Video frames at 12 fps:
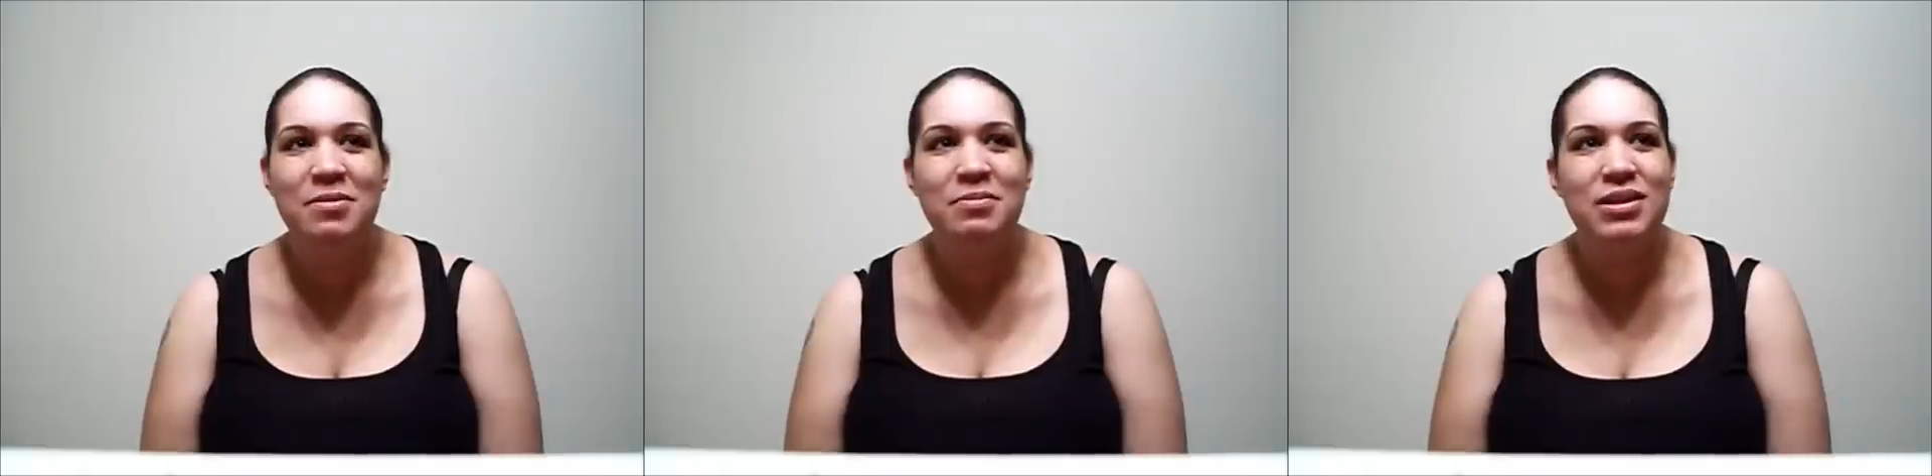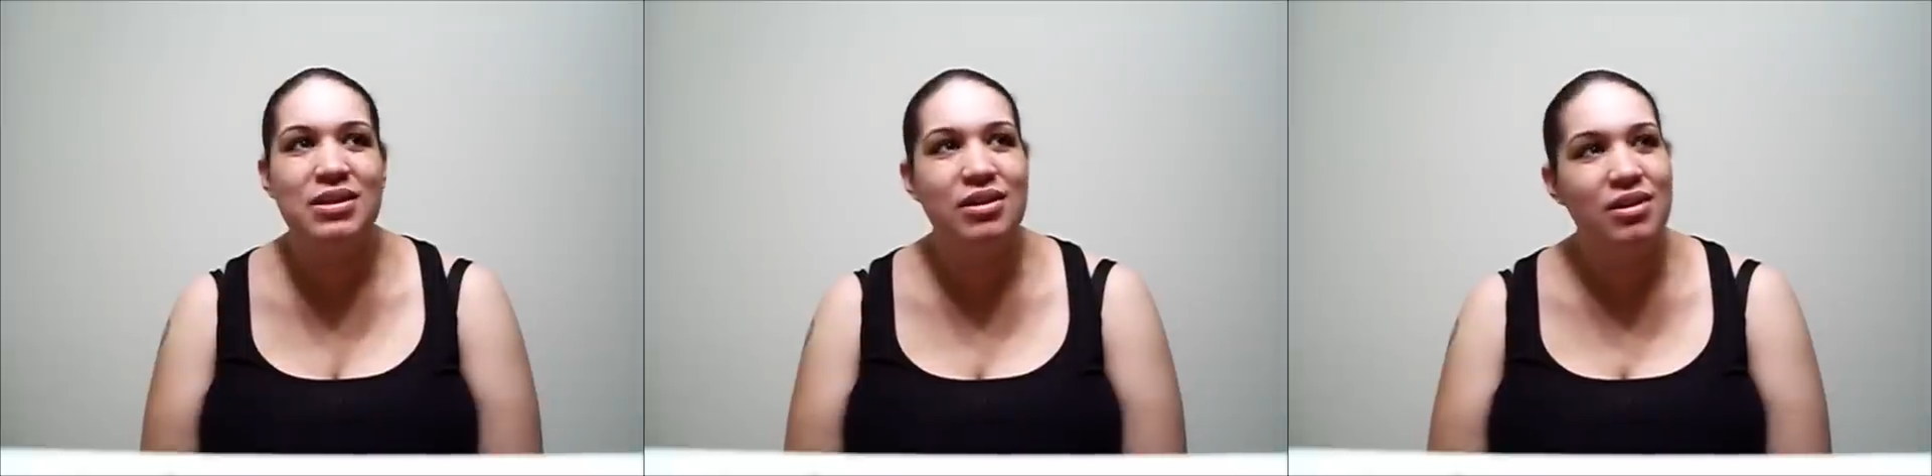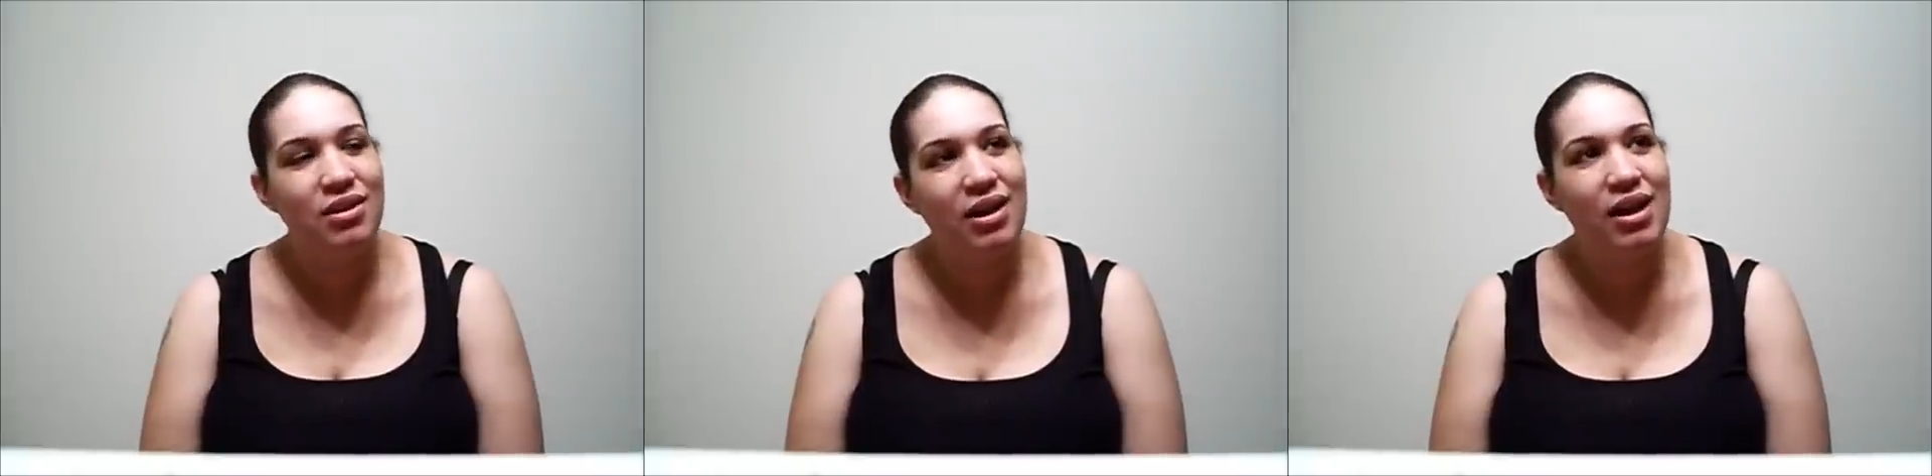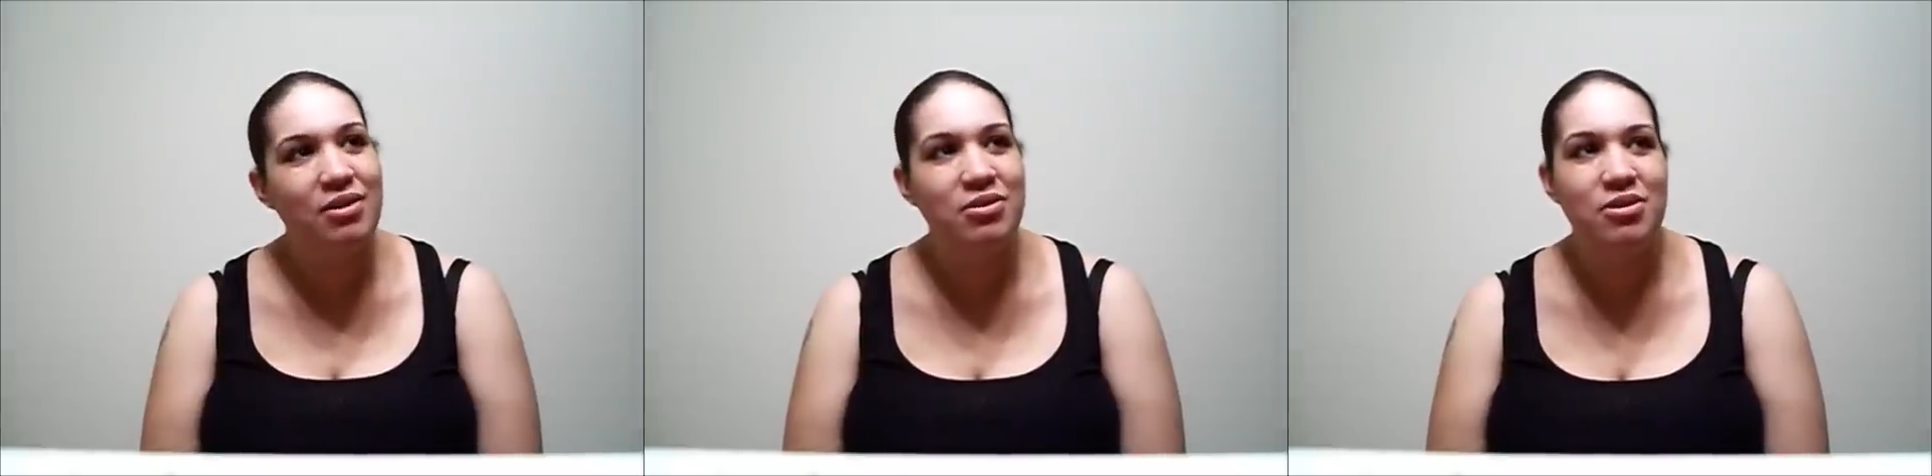but
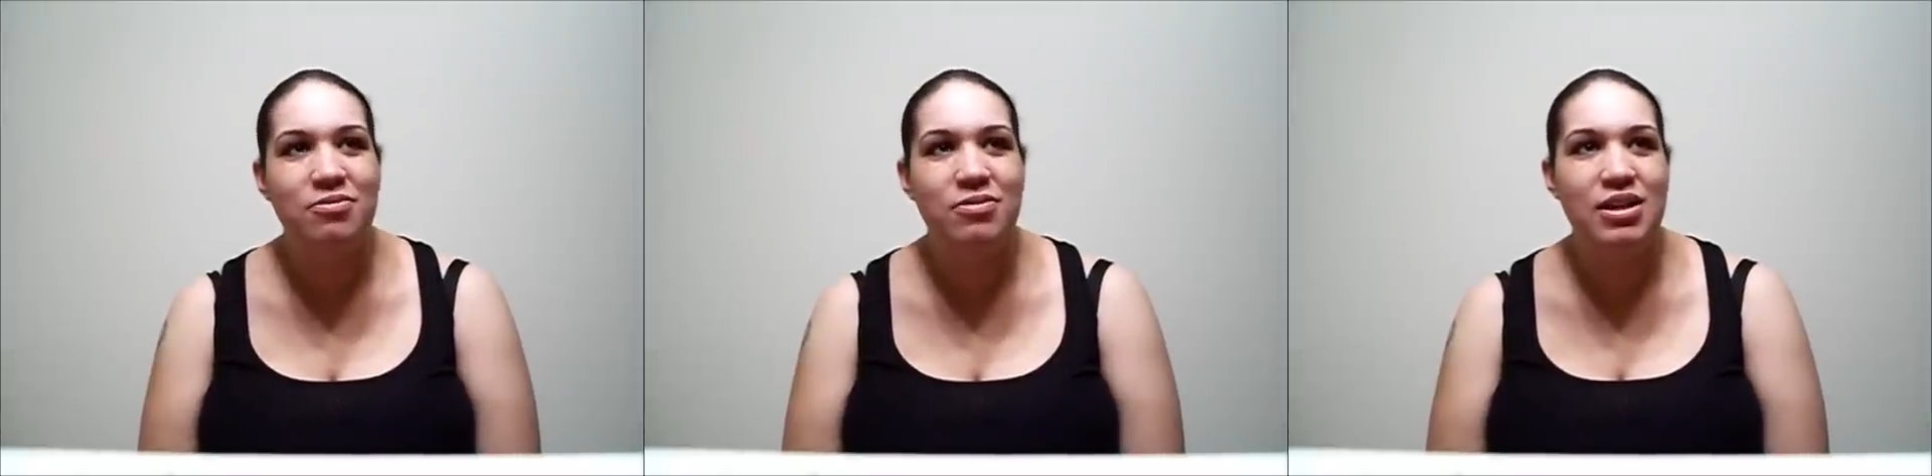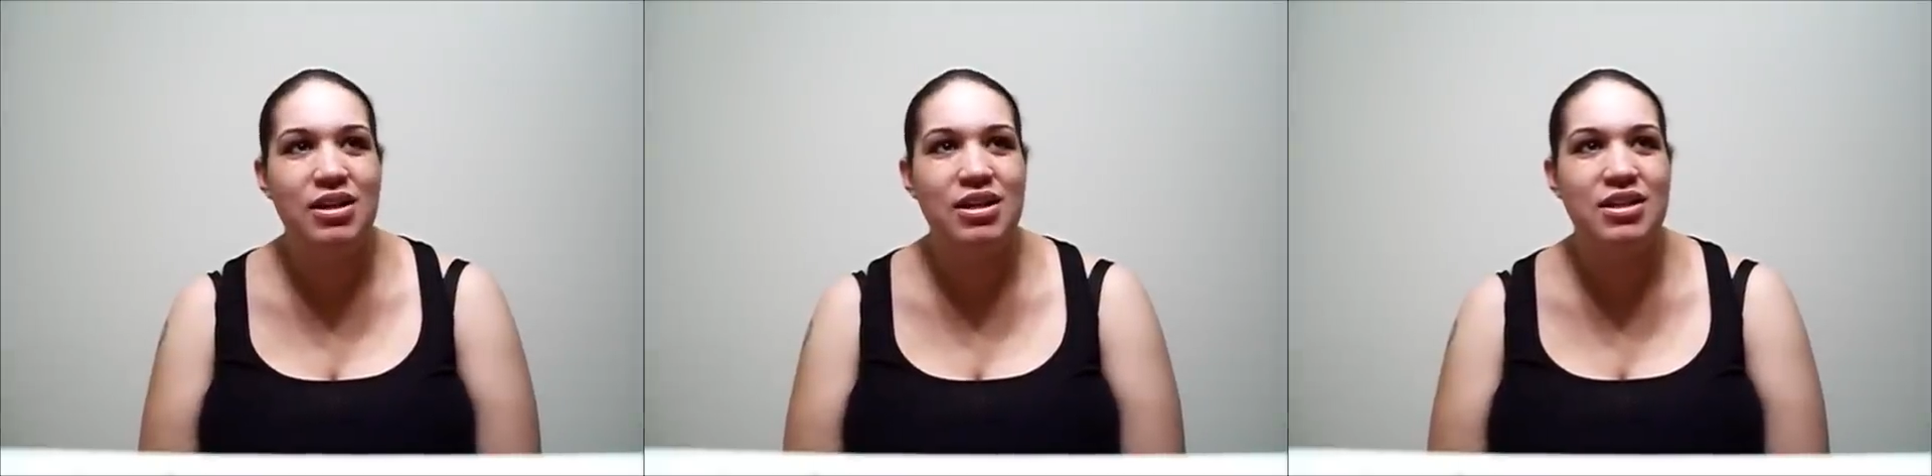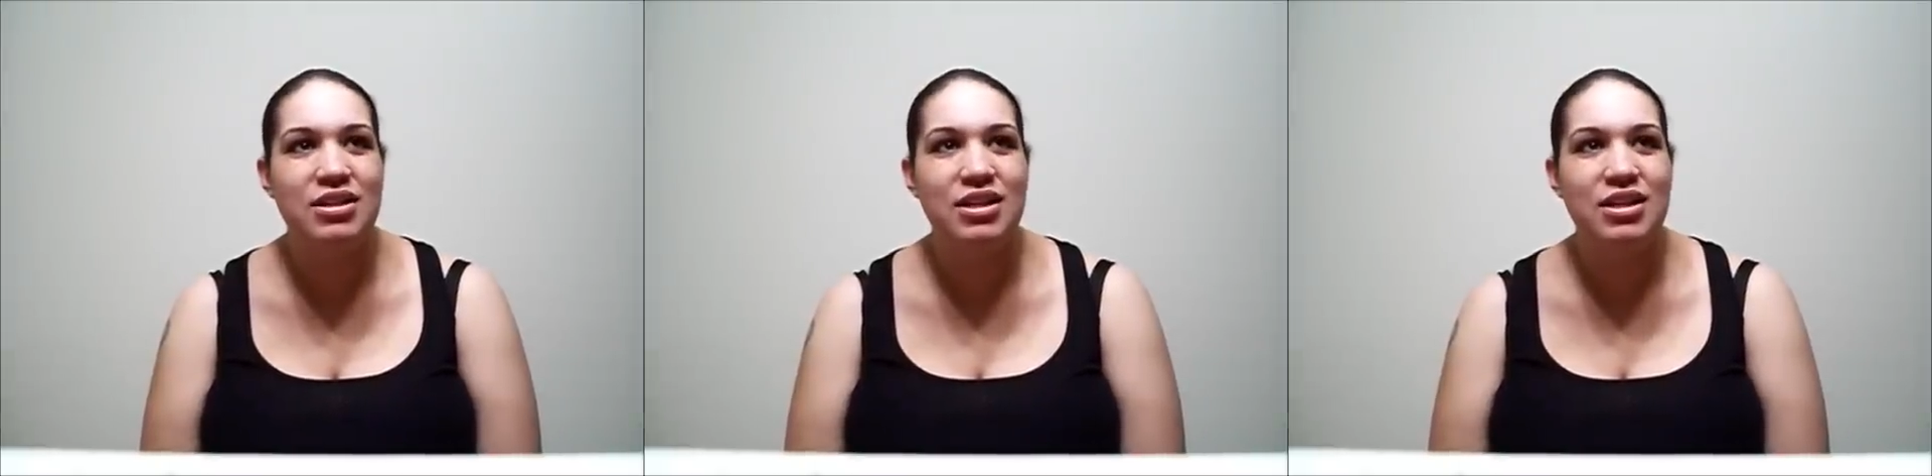I don't know what it is.